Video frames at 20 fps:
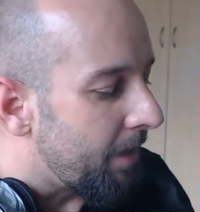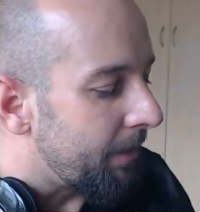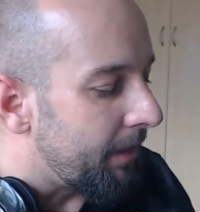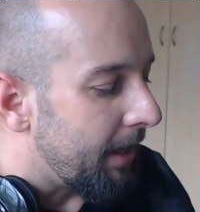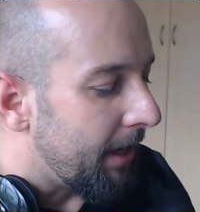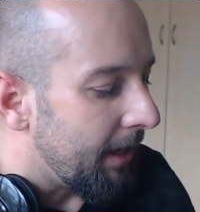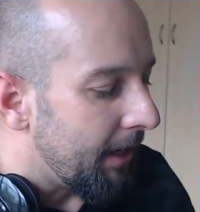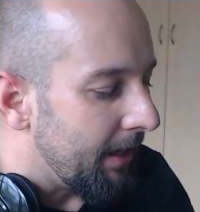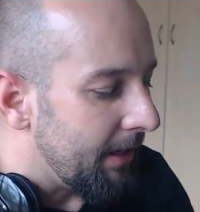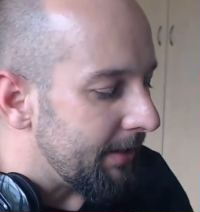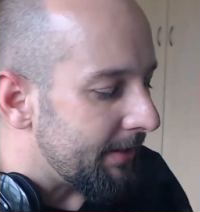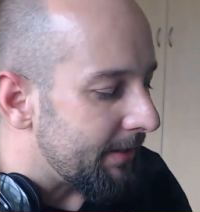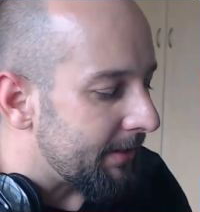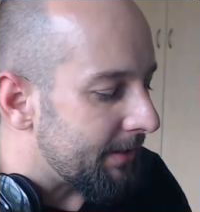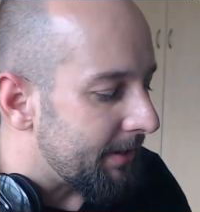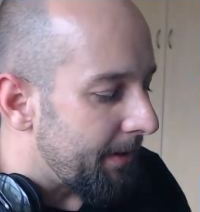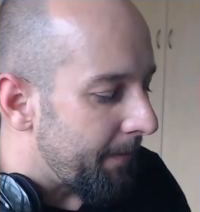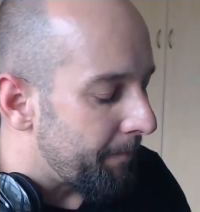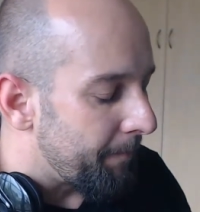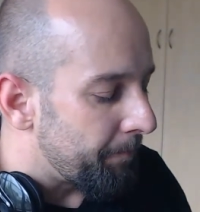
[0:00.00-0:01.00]
There
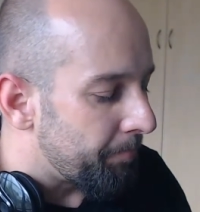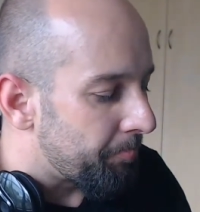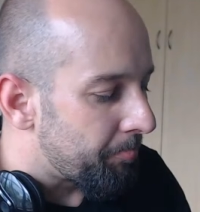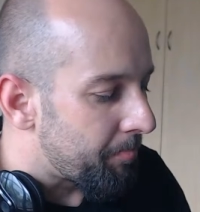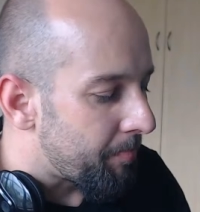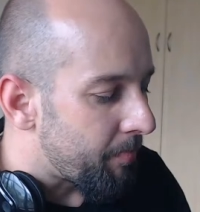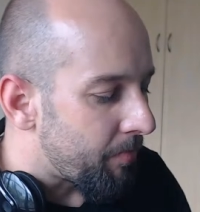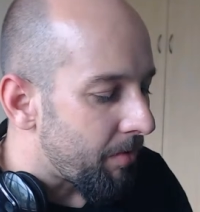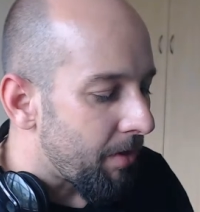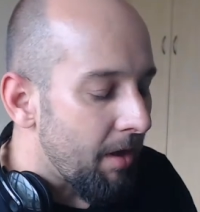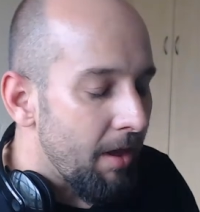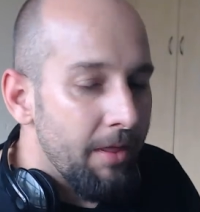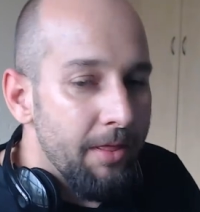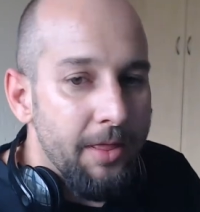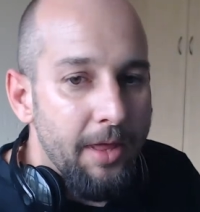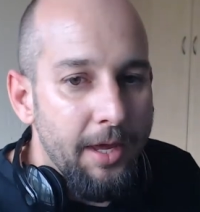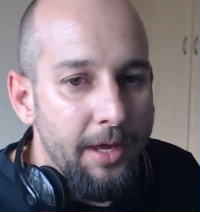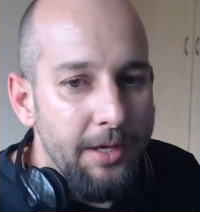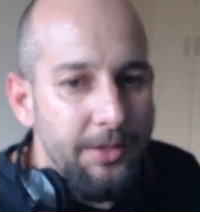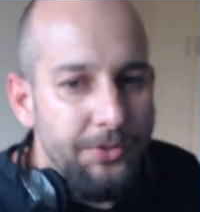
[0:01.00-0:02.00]
is
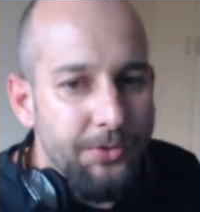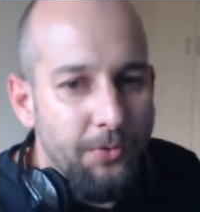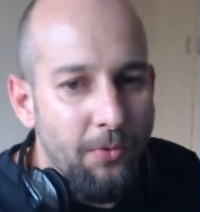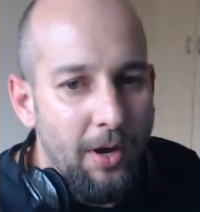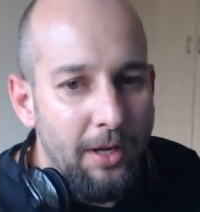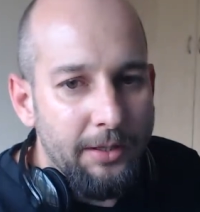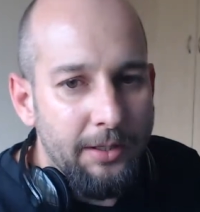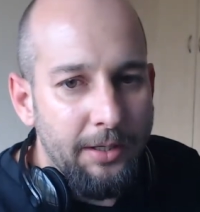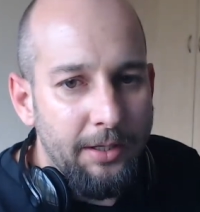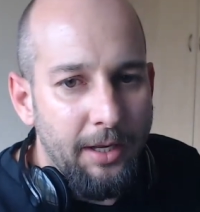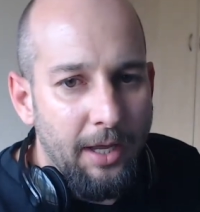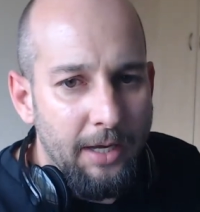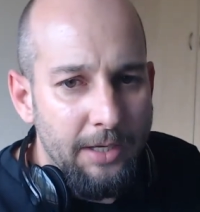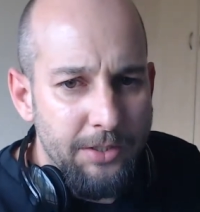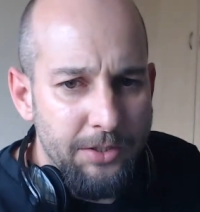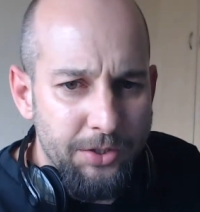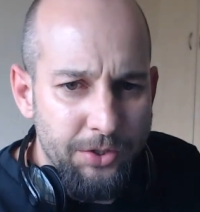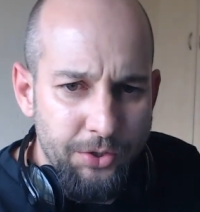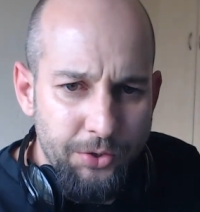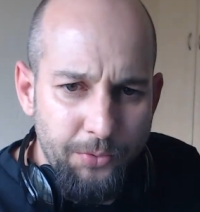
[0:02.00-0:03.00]
There is quite a
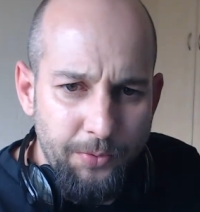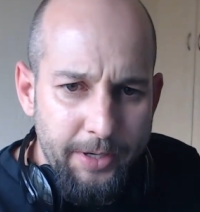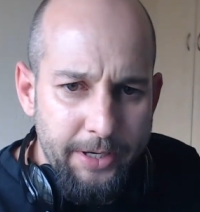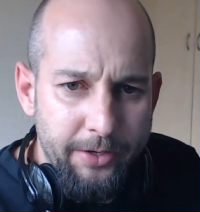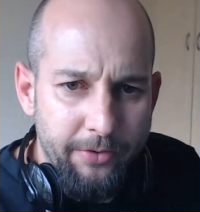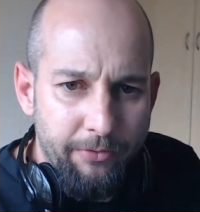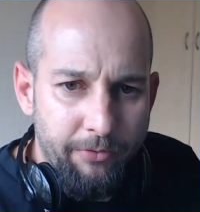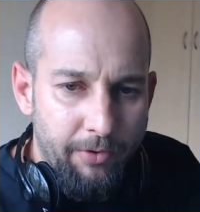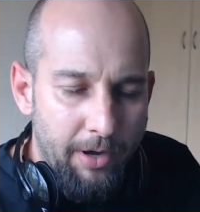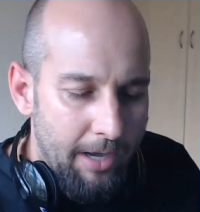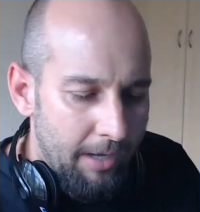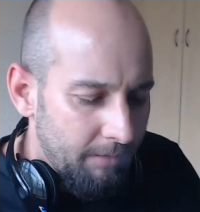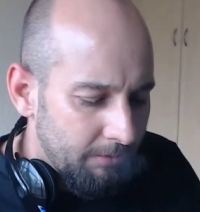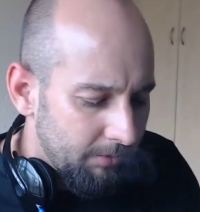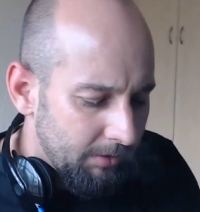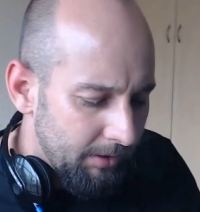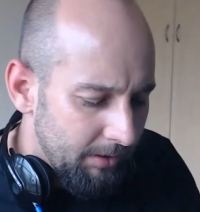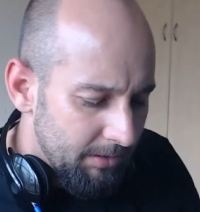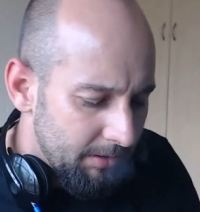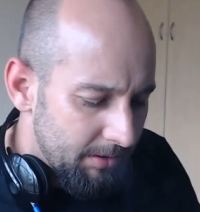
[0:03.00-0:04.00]
nice sweet
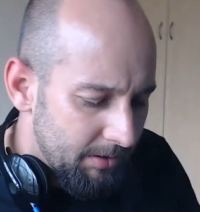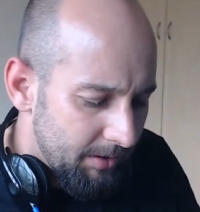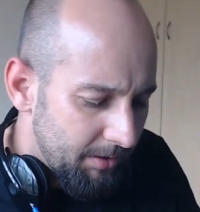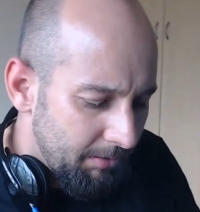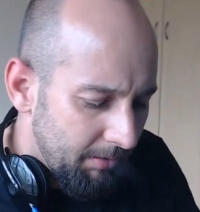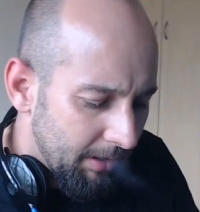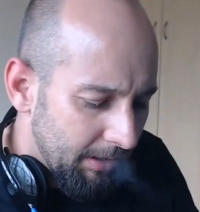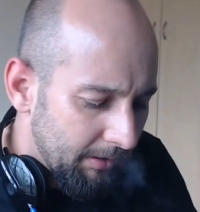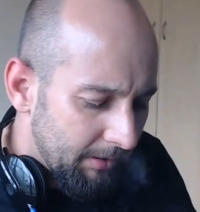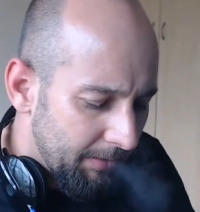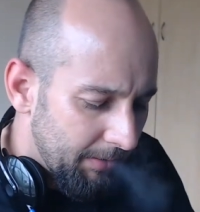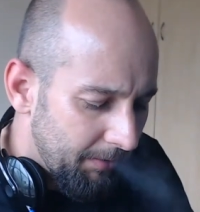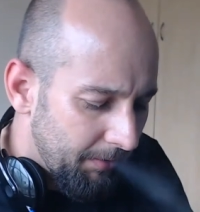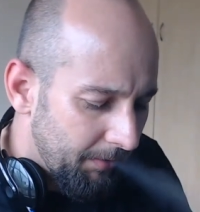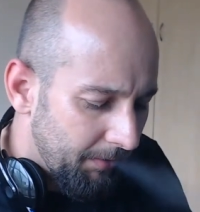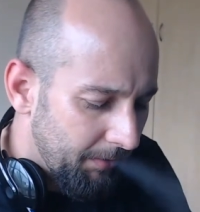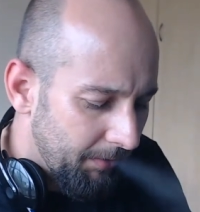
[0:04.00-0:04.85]
roundness to it,